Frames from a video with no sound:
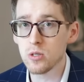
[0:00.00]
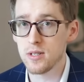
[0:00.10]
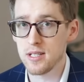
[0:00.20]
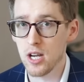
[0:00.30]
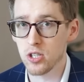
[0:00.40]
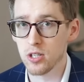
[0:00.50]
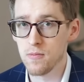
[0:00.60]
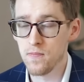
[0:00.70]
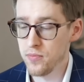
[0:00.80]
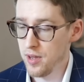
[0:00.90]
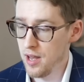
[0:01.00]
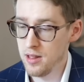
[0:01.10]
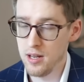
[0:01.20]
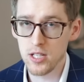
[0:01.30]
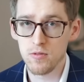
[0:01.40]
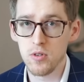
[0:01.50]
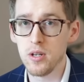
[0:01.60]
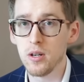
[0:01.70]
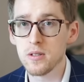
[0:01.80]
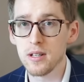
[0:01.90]
recession in the next few
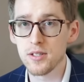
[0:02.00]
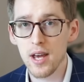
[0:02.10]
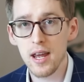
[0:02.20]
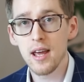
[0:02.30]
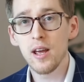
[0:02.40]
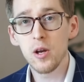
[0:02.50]
years, let's say,